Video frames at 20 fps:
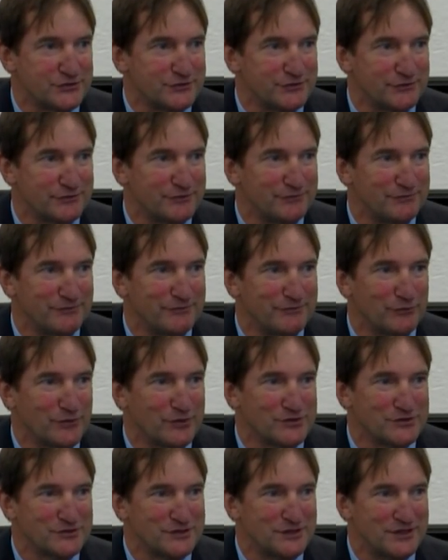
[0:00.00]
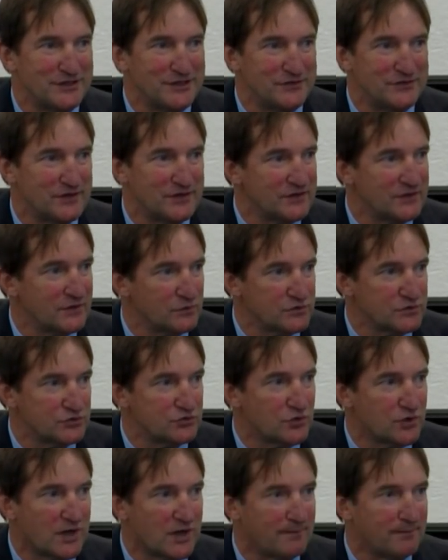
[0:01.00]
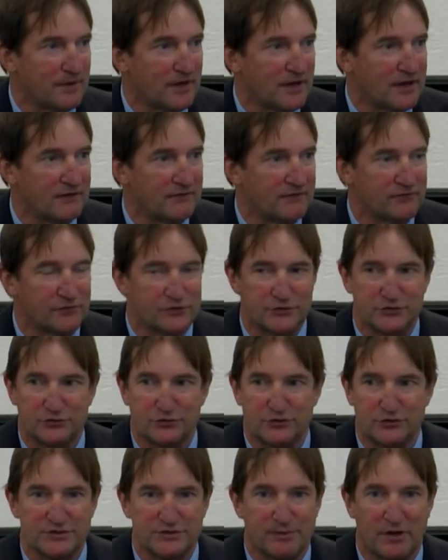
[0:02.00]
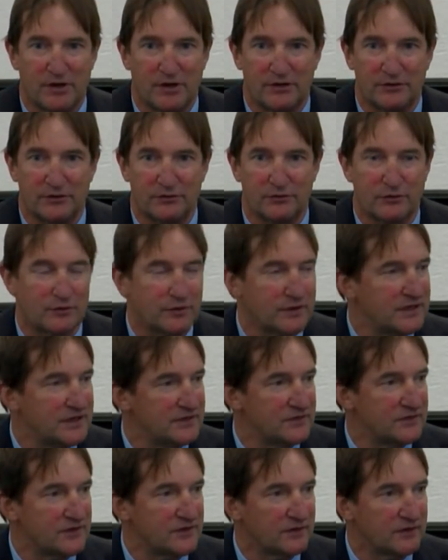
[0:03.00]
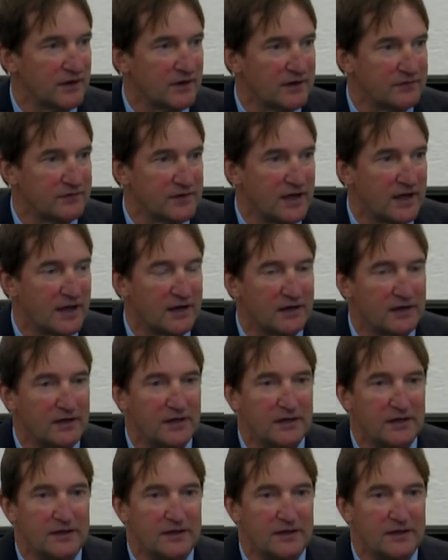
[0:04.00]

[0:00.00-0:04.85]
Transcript: It, it, wasn't anything that was dropped by a first responder or anything like that.